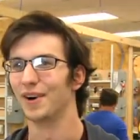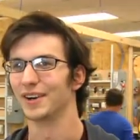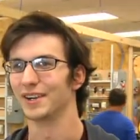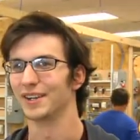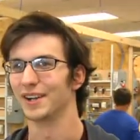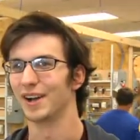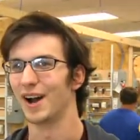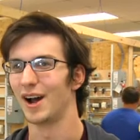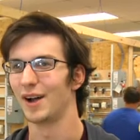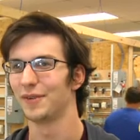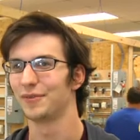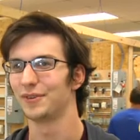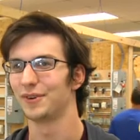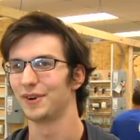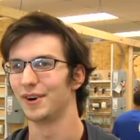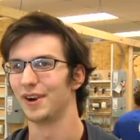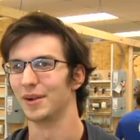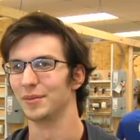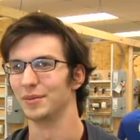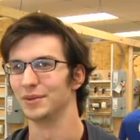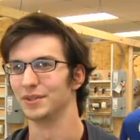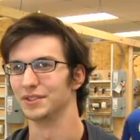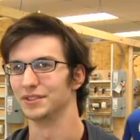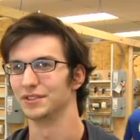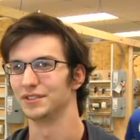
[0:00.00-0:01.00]
Mark Hoffer.
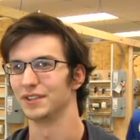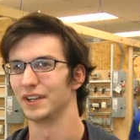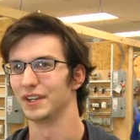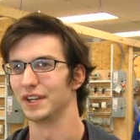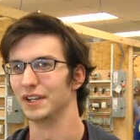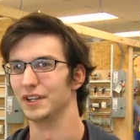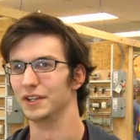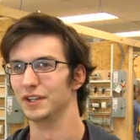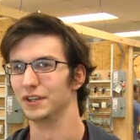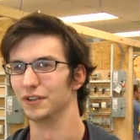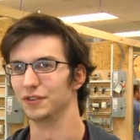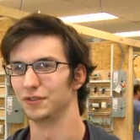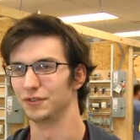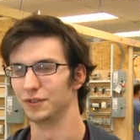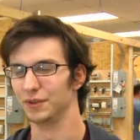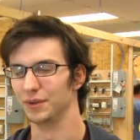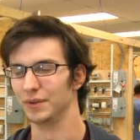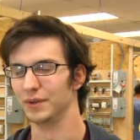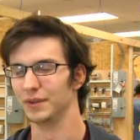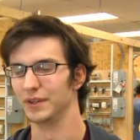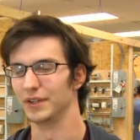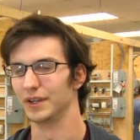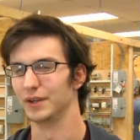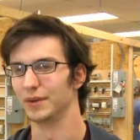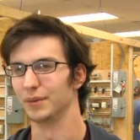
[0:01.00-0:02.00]
I'm a second year
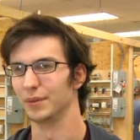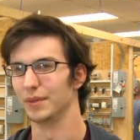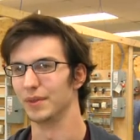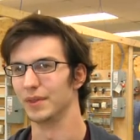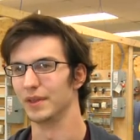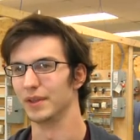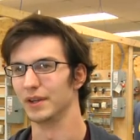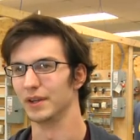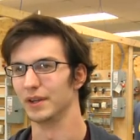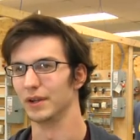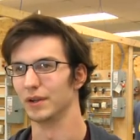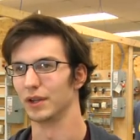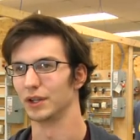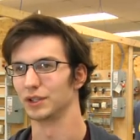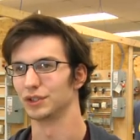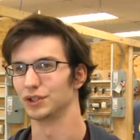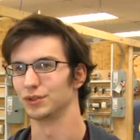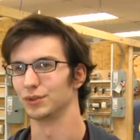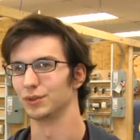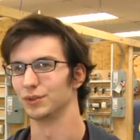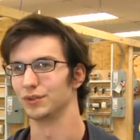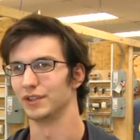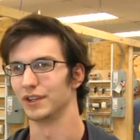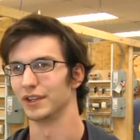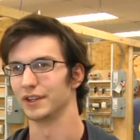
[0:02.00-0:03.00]
student here with the
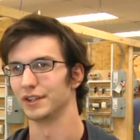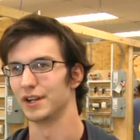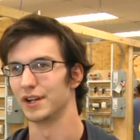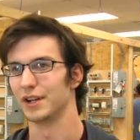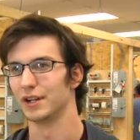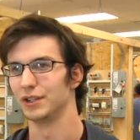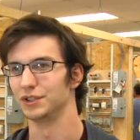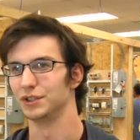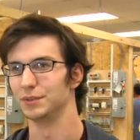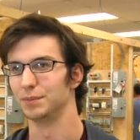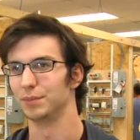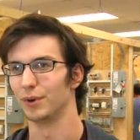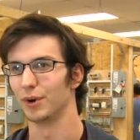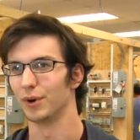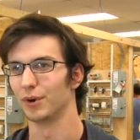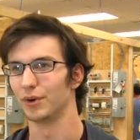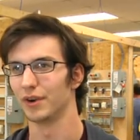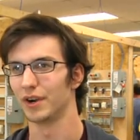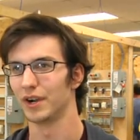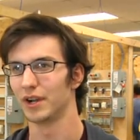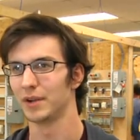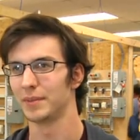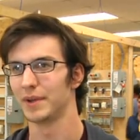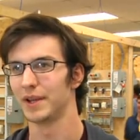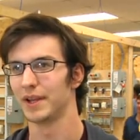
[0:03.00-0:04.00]
electrical technology
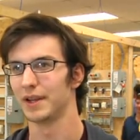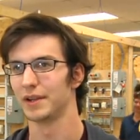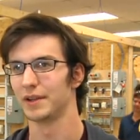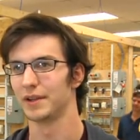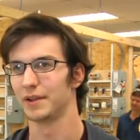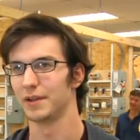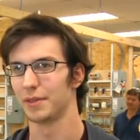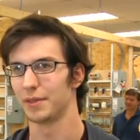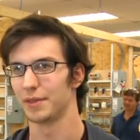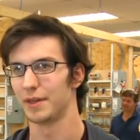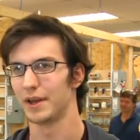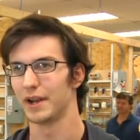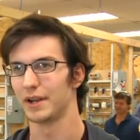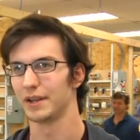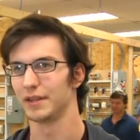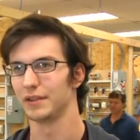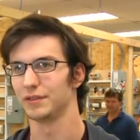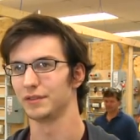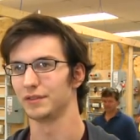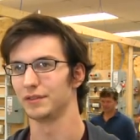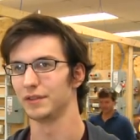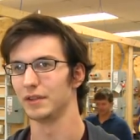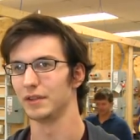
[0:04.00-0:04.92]
program at uh, Thaddeus